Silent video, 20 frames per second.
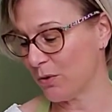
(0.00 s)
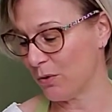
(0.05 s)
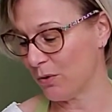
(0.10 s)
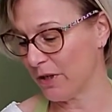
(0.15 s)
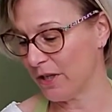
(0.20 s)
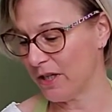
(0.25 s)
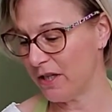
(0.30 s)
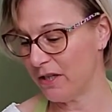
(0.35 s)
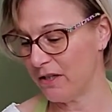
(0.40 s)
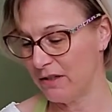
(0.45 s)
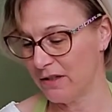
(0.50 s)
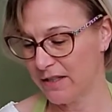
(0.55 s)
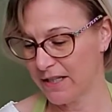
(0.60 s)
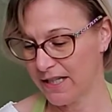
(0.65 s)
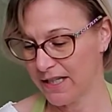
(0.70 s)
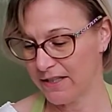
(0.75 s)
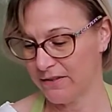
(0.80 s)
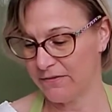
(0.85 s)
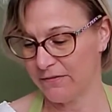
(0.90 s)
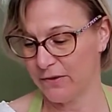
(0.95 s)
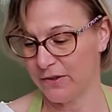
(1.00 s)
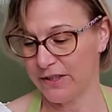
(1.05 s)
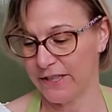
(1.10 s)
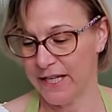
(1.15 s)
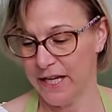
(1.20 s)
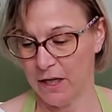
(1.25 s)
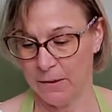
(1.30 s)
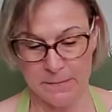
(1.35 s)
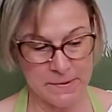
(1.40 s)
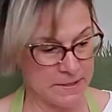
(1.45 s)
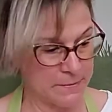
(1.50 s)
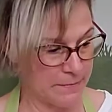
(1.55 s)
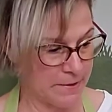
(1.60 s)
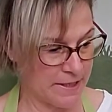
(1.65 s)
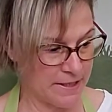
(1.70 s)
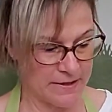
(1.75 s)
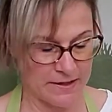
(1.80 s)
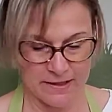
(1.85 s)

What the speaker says: oil kind of really helps with.